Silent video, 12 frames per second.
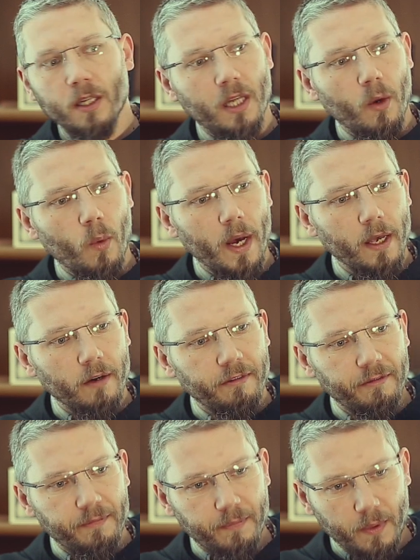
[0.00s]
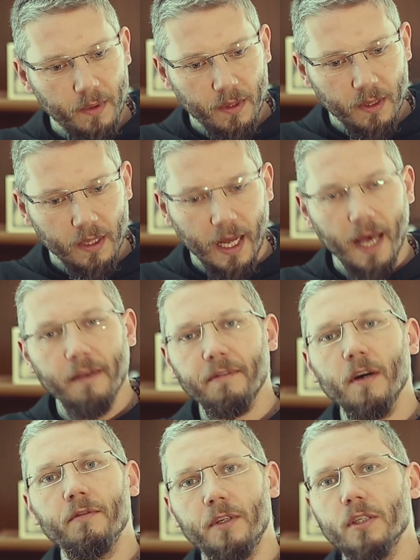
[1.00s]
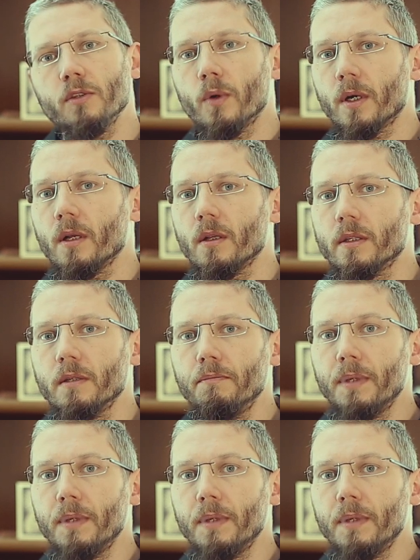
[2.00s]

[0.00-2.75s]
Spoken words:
the way of life of this world,